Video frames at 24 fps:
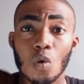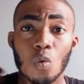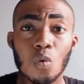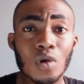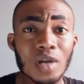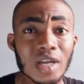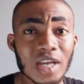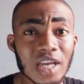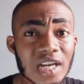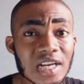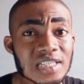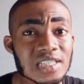
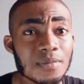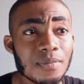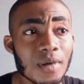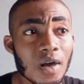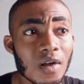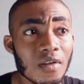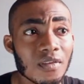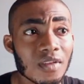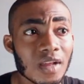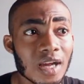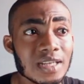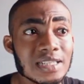who cares
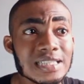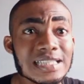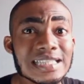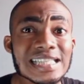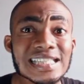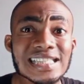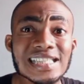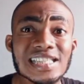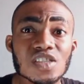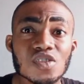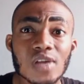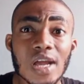about that
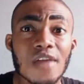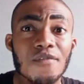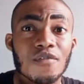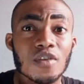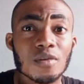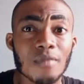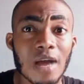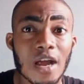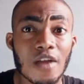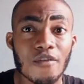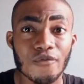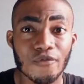since it's not
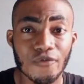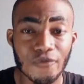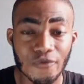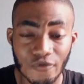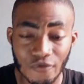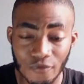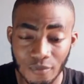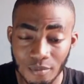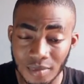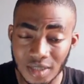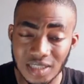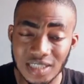even my
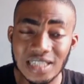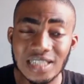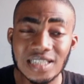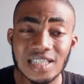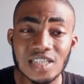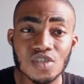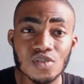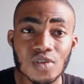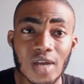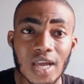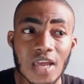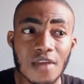since
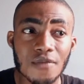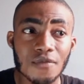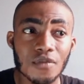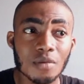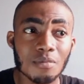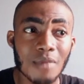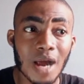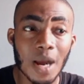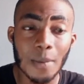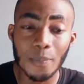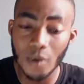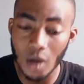it's not
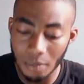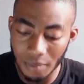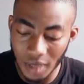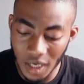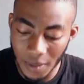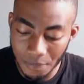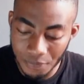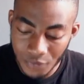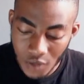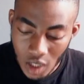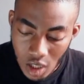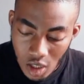even my
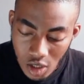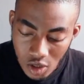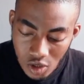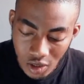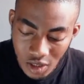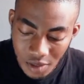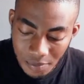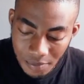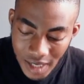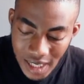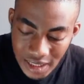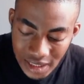problem.
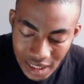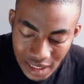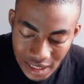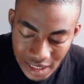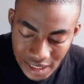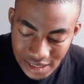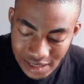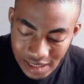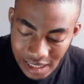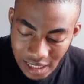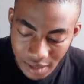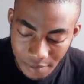So the main
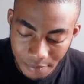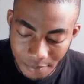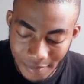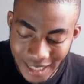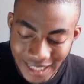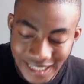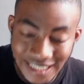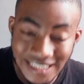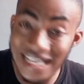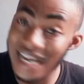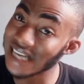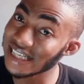thing is that
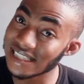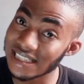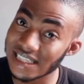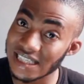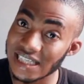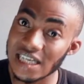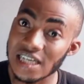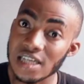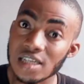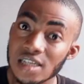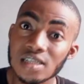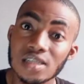my task
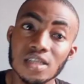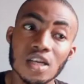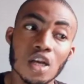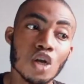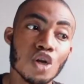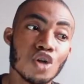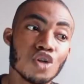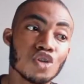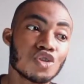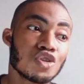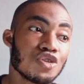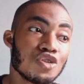is
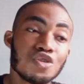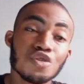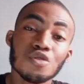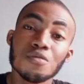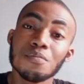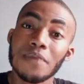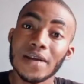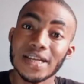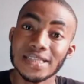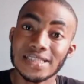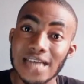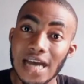to
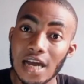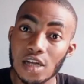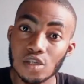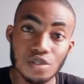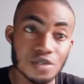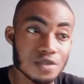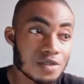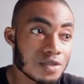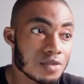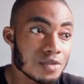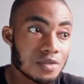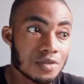do better,
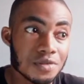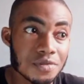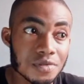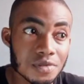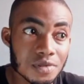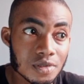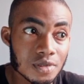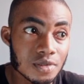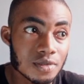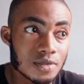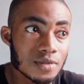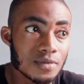to do
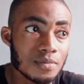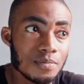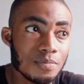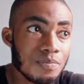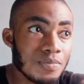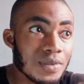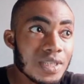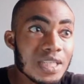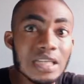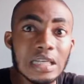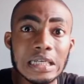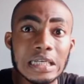good, to
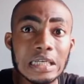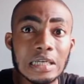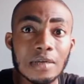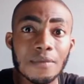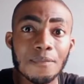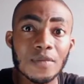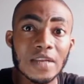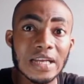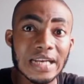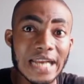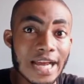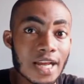be
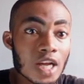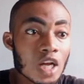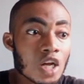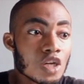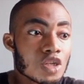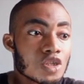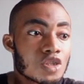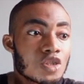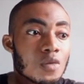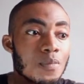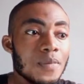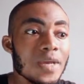like
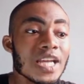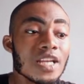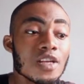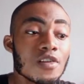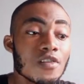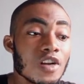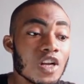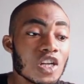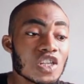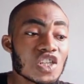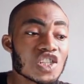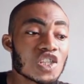to be in
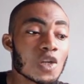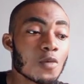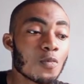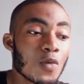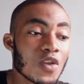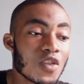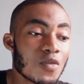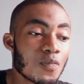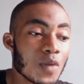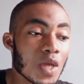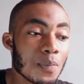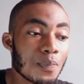a relationship
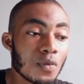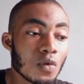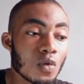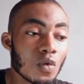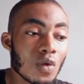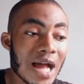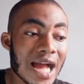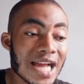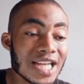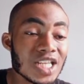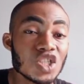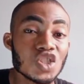with
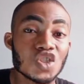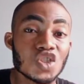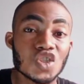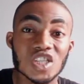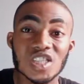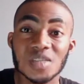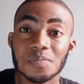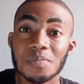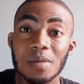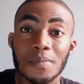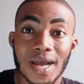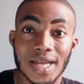people and
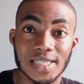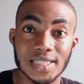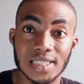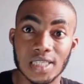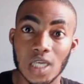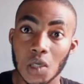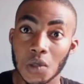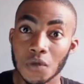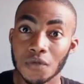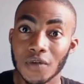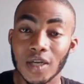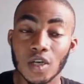just be
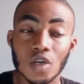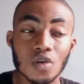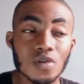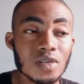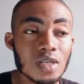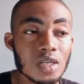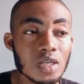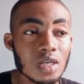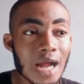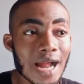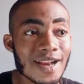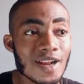myself. I
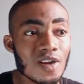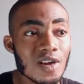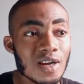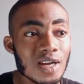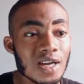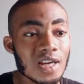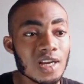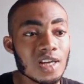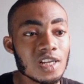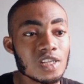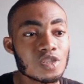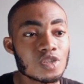don't need, I don't
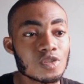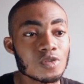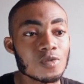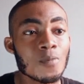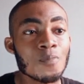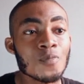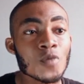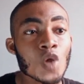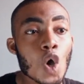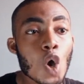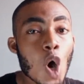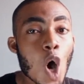really need
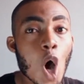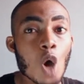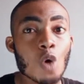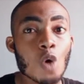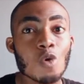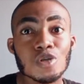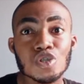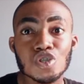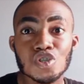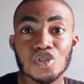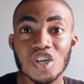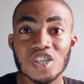to
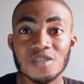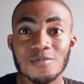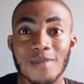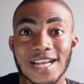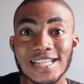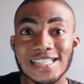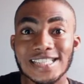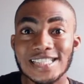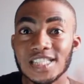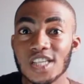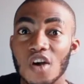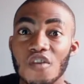always judge
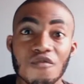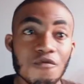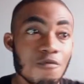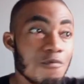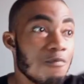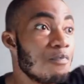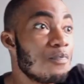myself